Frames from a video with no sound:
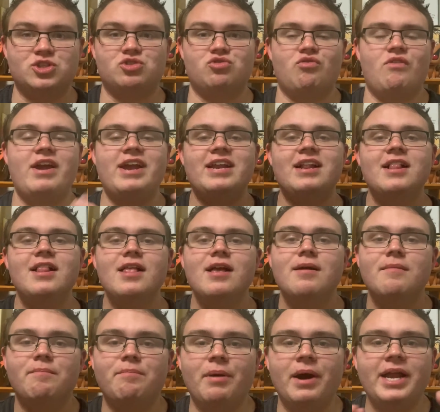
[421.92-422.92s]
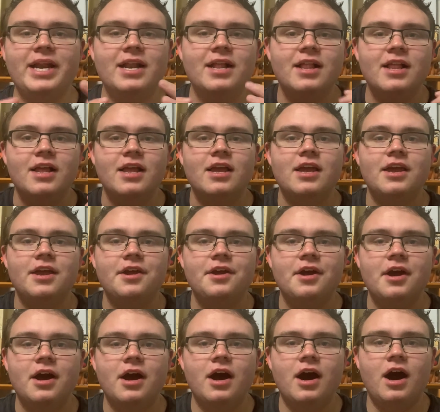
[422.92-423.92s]
is great. But
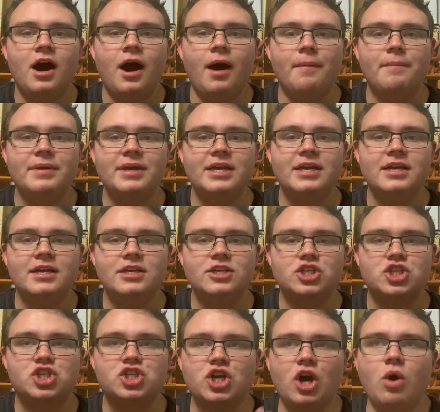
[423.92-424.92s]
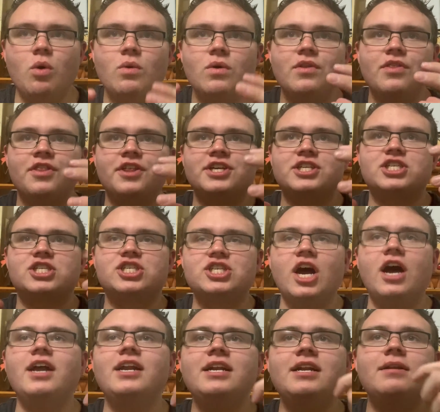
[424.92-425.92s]
so the
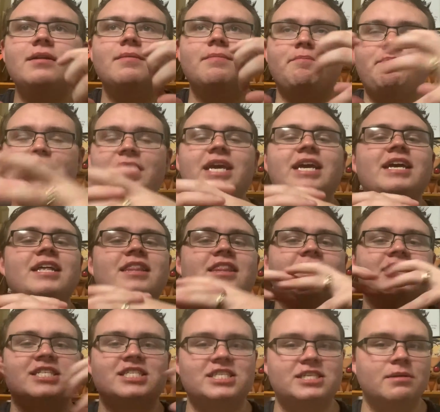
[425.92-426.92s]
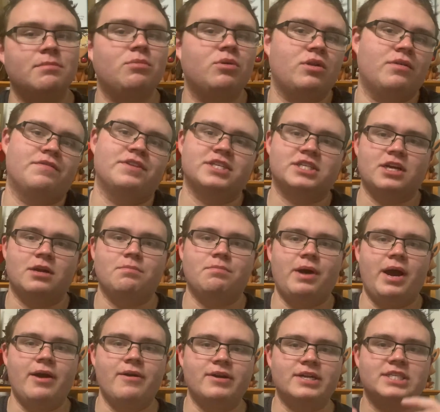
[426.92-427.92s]
sun being the symbol of the Sun
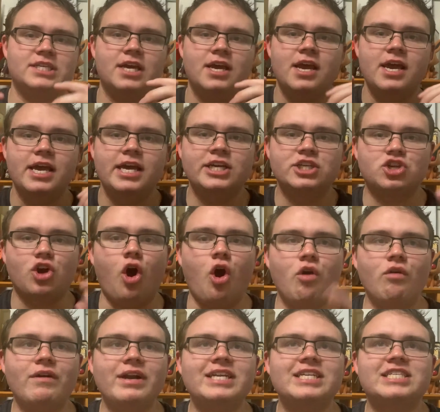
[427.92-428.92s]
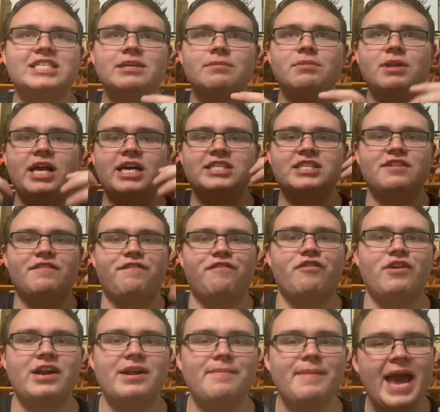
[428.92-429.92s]
Pirates is already symbolizing
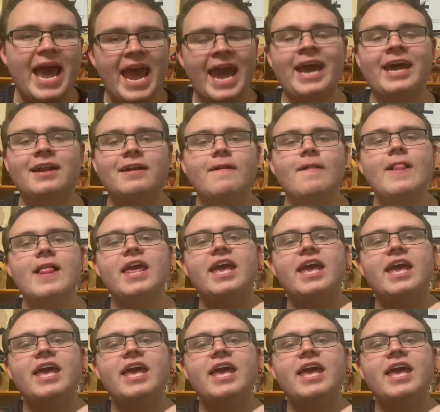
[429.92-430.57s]
freedom, and